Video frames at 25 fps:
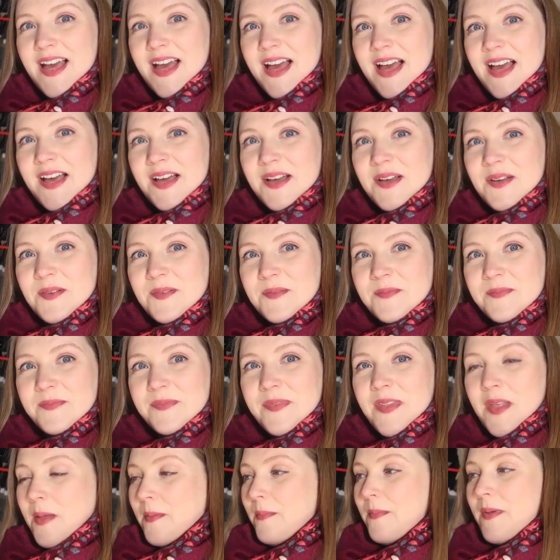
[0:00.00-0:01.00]
Um,
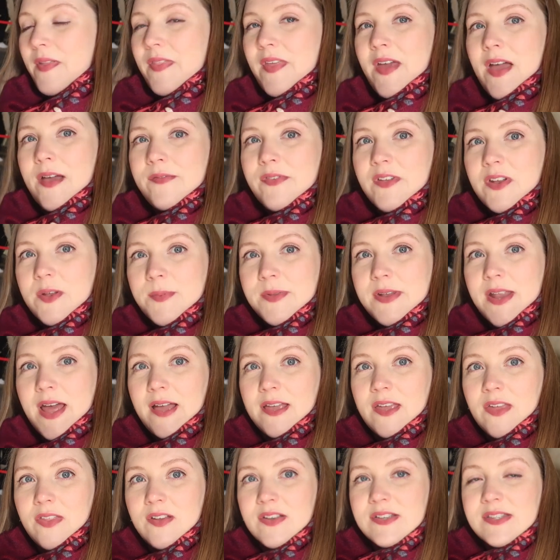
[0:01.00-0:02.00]
but they have little
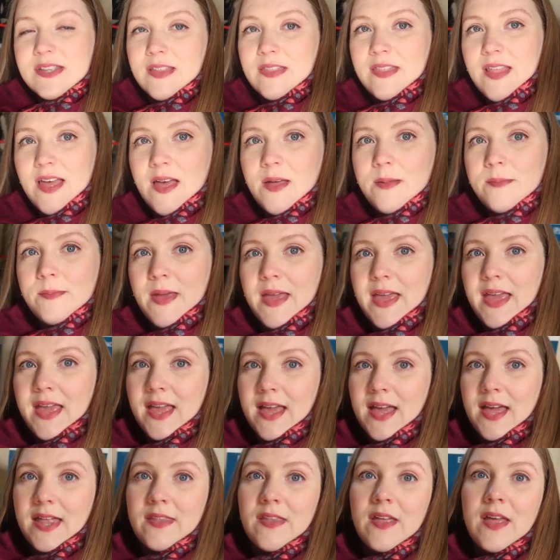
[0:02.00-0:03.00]
binoculars in them
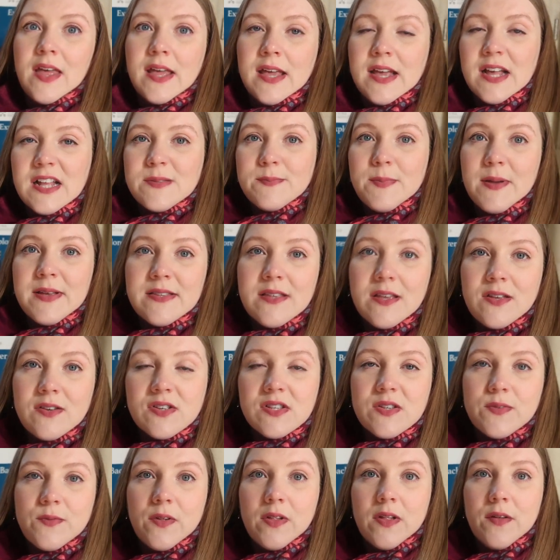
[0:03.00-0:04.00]
and it's basically
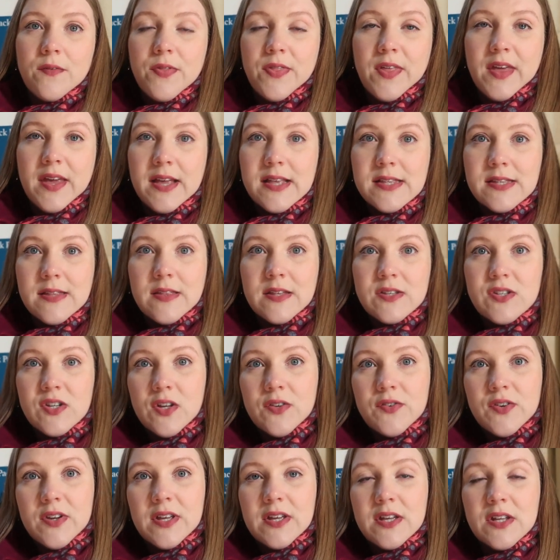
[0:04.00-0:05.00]
just full of things that the
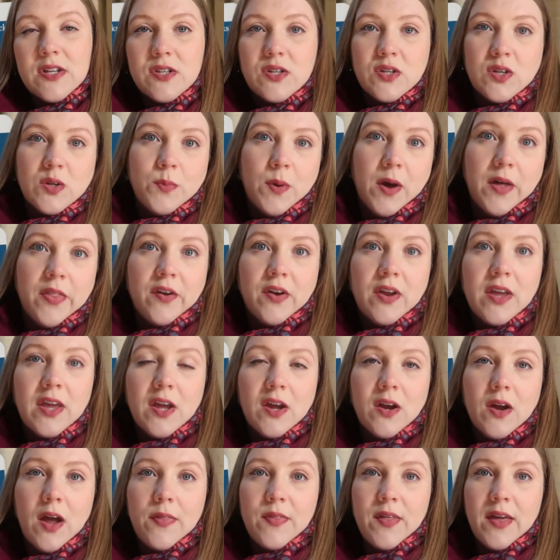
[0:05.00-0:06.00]
children can do while they're
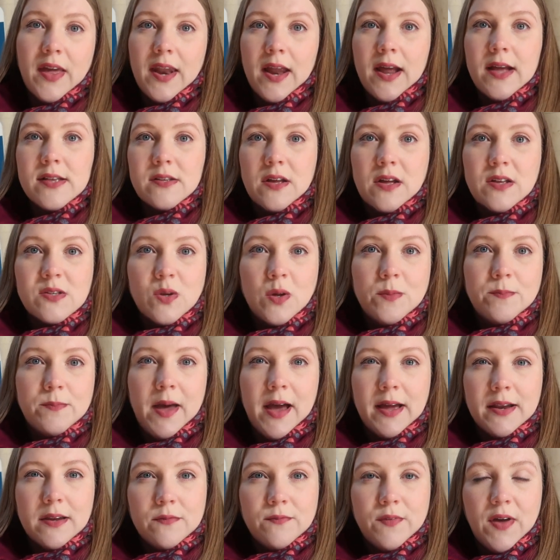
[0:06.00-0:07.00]
here. I think it has also a
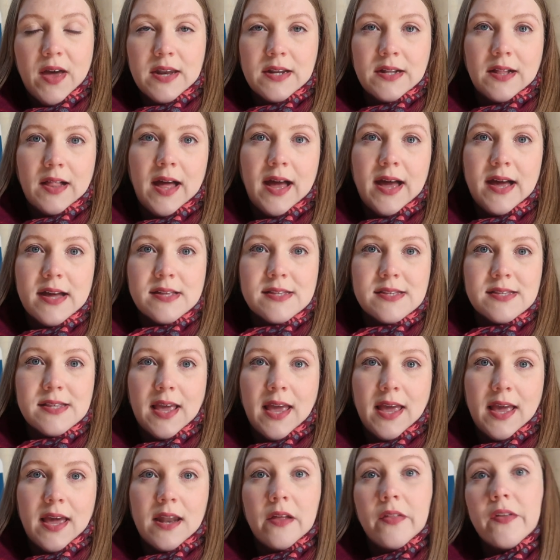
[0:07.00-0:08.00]
magnifying glass
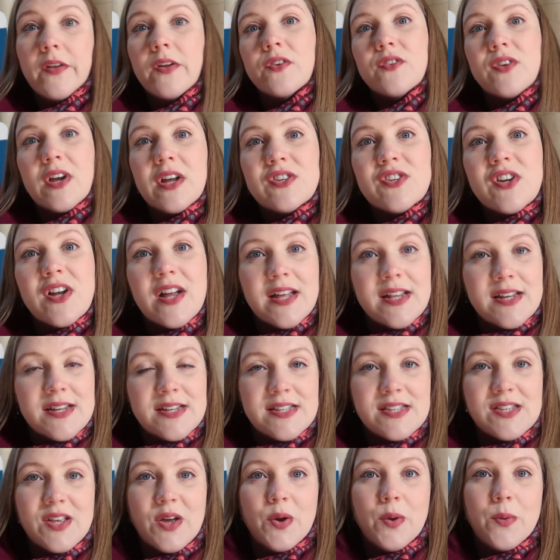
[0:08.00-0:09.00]
and a little treasure hunt
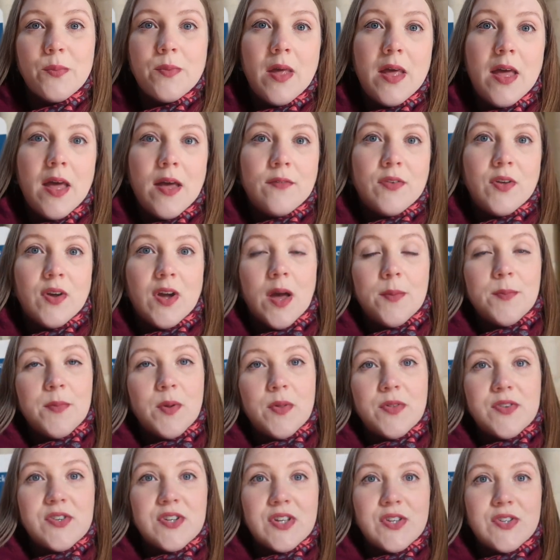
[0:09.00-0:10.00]
so if you come
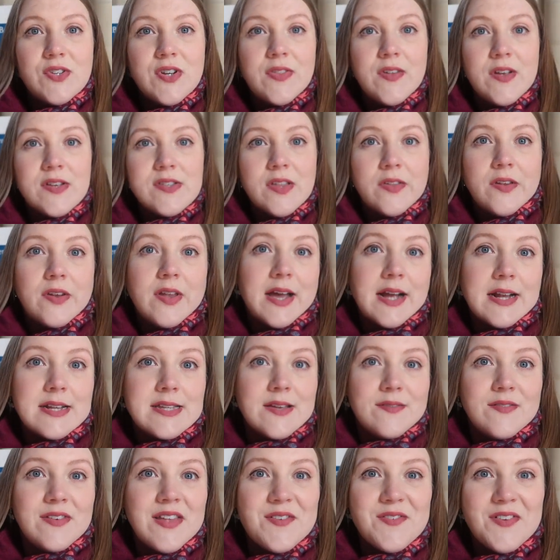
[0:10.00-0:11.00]
here with children there's a little
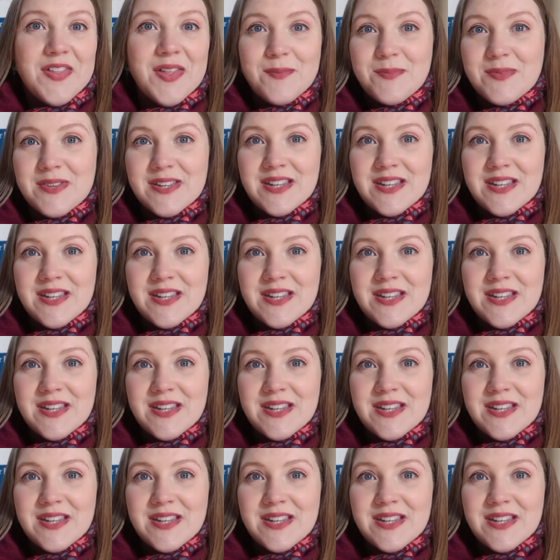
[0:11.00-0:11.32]
activity for them